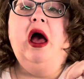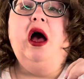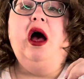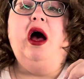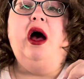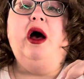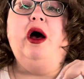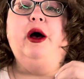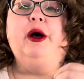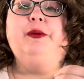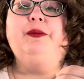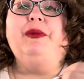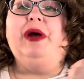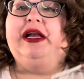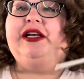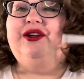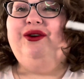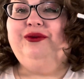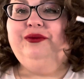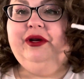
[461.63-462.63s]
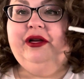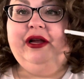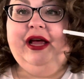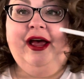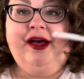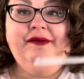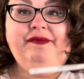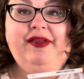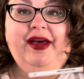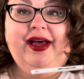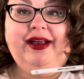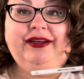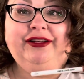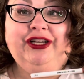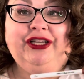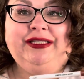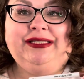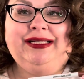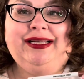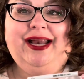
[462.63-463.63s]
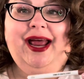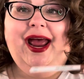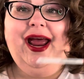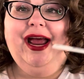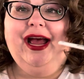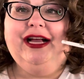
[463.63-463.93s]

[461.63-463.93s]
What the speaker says: I don't have that done today.